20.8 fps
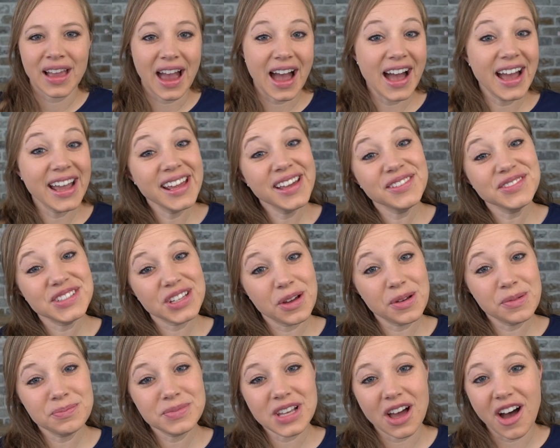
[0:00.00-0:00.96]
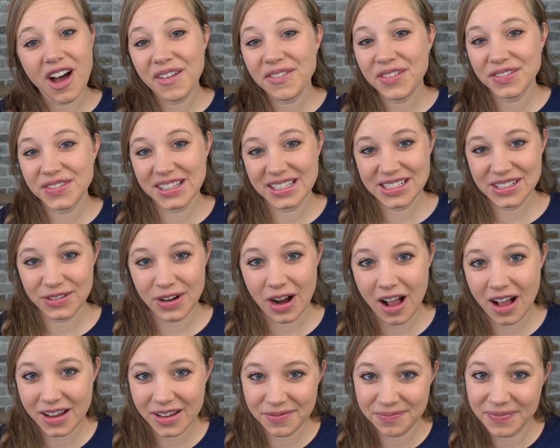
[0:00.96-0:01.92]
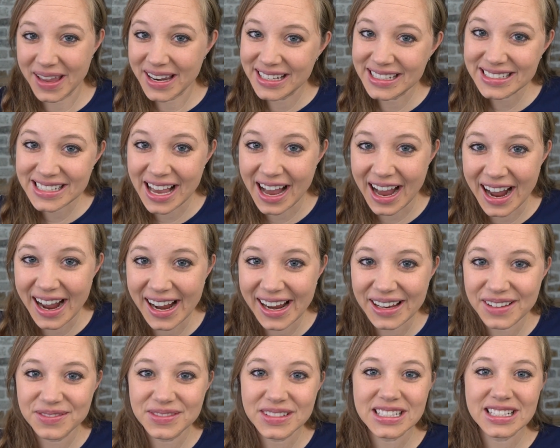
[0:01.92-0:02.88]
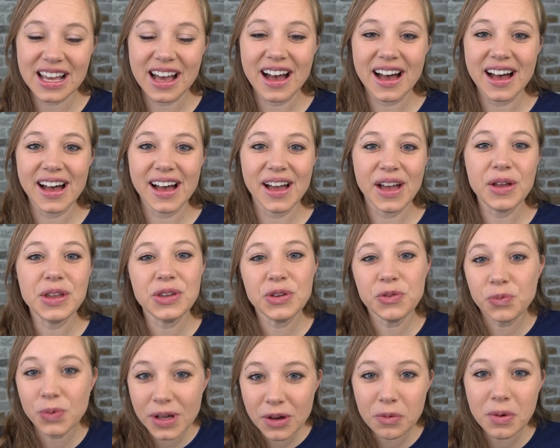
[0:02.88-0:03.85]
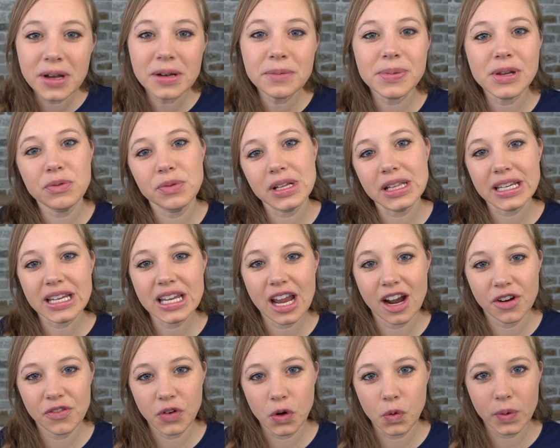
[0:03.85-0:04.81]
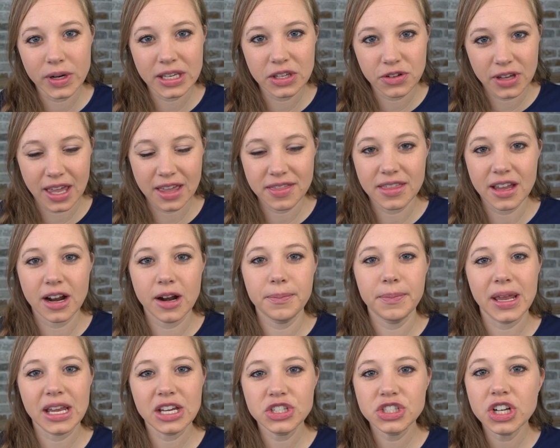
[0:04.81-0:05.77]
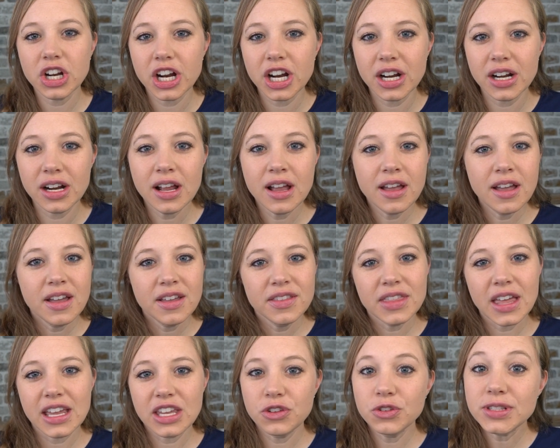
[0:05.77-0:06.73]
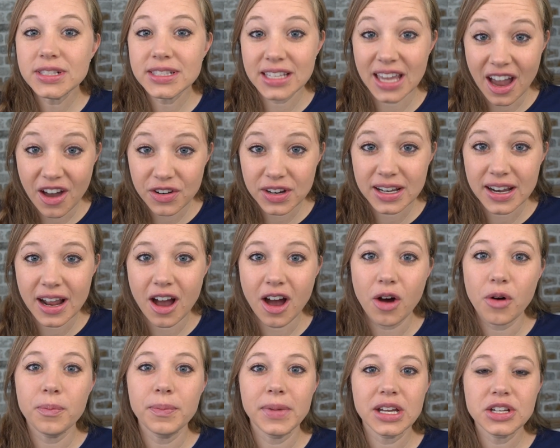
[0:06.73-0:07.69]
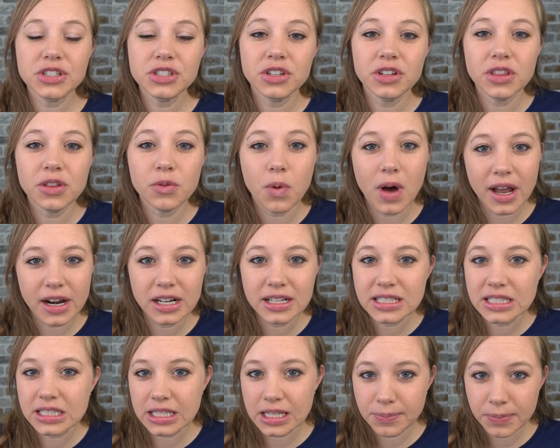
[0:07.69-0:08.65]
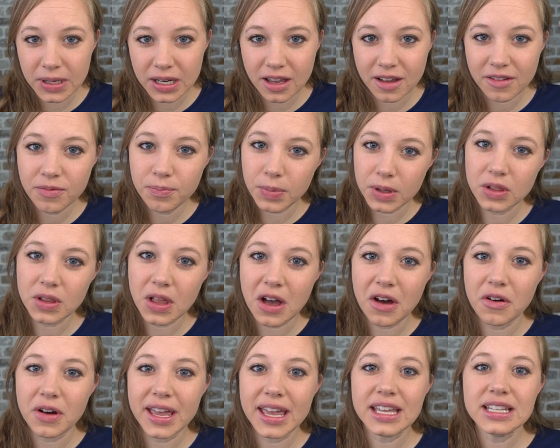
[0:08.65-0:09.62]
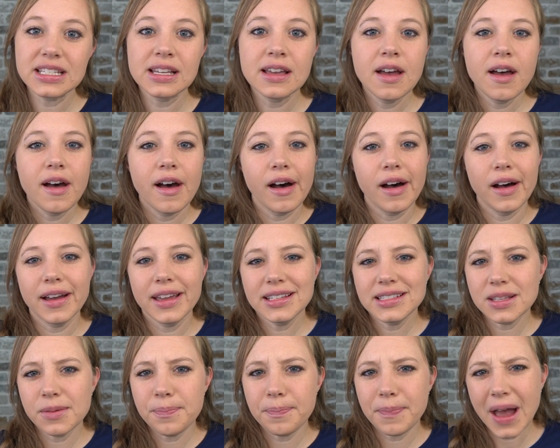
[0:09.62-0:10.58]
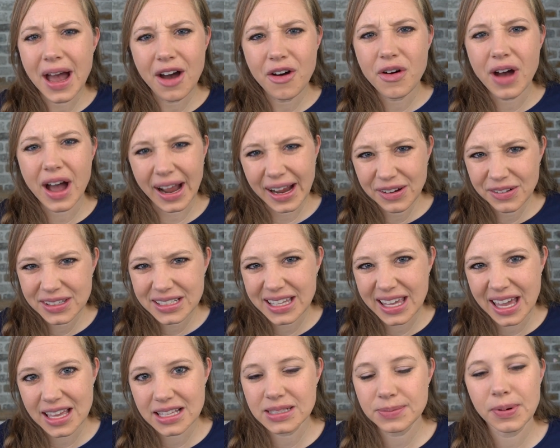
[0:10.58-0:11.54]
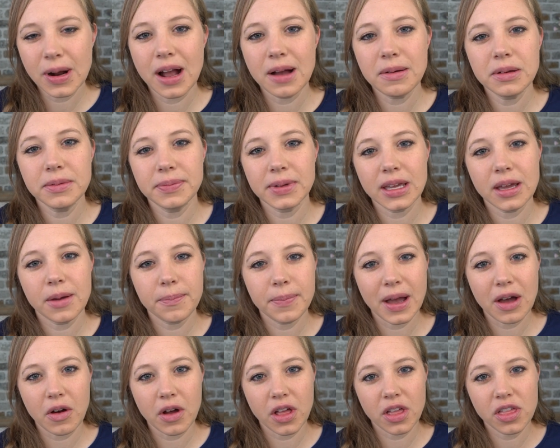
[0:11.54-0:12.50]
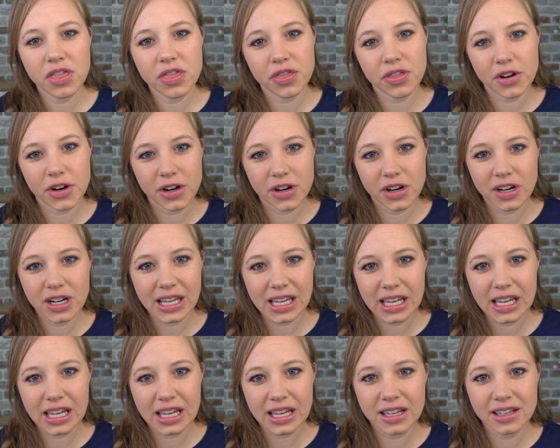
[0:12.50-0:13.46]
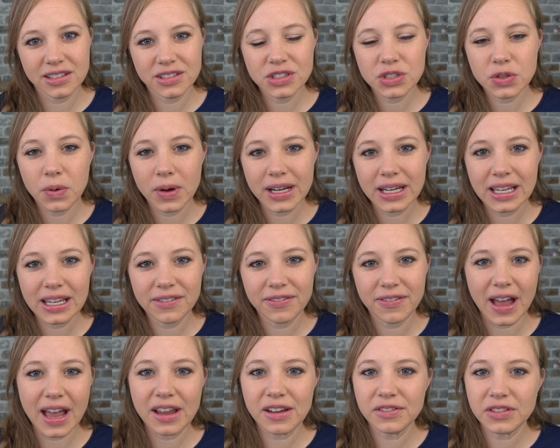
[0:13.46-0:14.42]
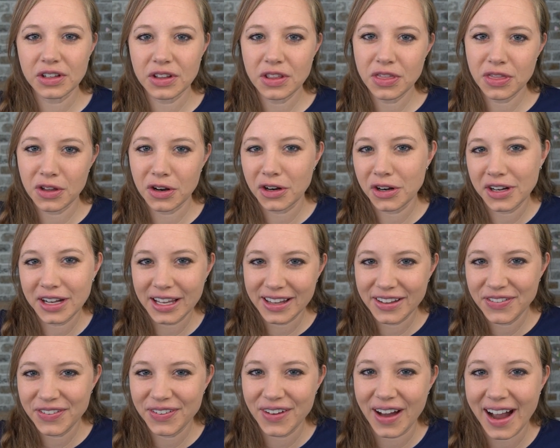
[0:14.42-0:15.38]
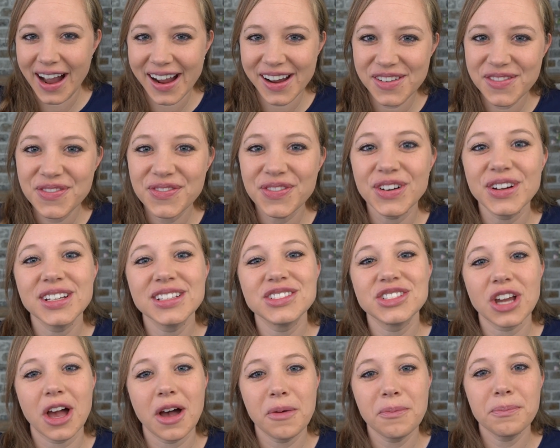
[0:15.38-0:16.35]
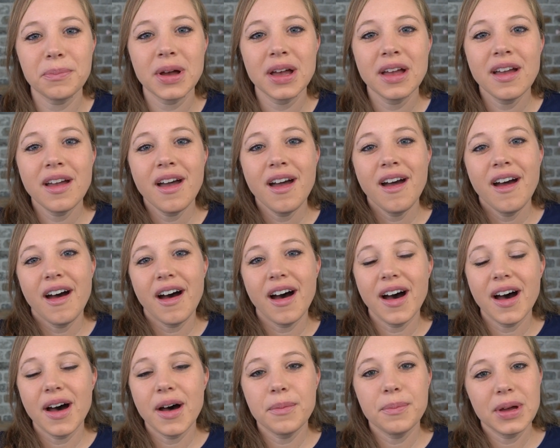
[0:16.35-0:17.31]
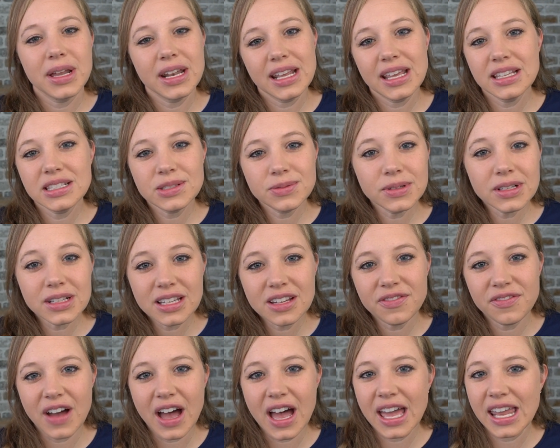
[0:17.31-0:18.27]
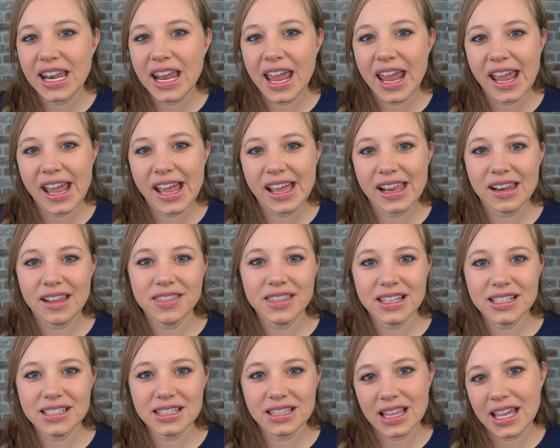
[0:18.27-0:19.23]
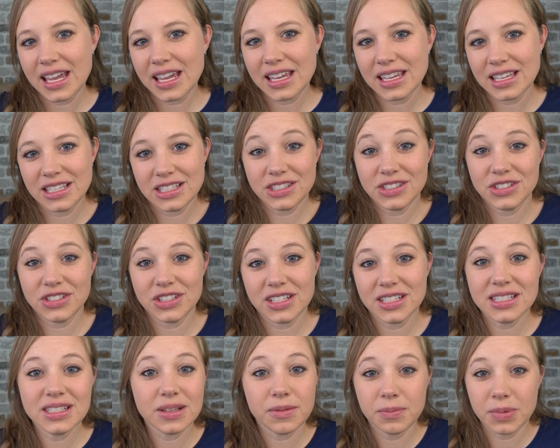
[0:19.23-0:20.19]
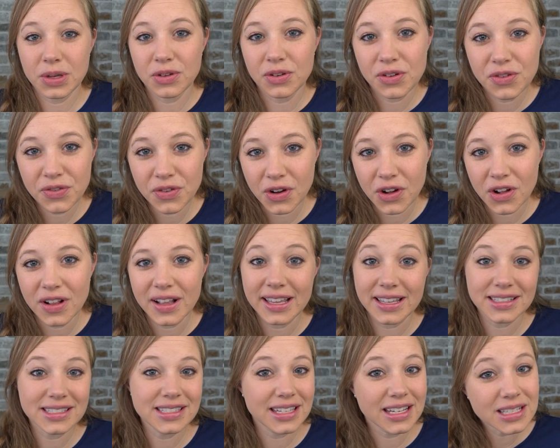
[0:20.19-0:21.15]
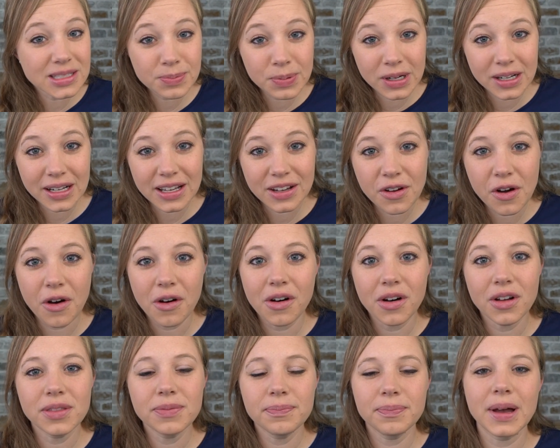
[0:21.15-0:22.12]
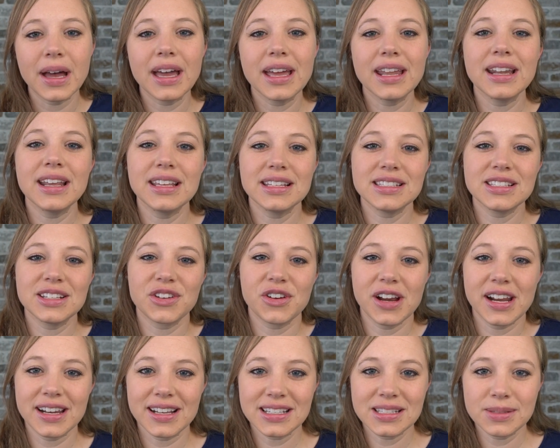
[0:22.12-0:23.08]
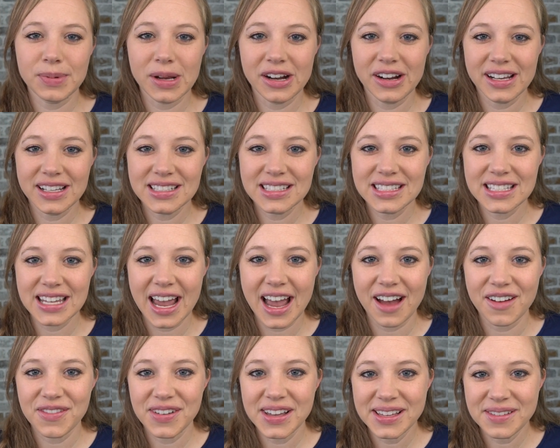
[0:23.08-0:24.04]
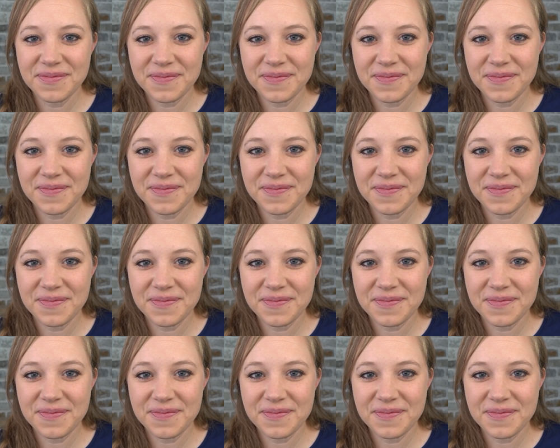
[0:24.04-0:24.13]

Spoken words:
I have jumped off of this rock many times. You will want to be really careful when you get there. Make sure that you scout it out. Make sure the water is deep enough below it. It's about, I would guess, probably about a 25 to 35 foot jump. But it's really fun, and this lake is just beautiful. It stays pretty cold, but it's a great experience to have.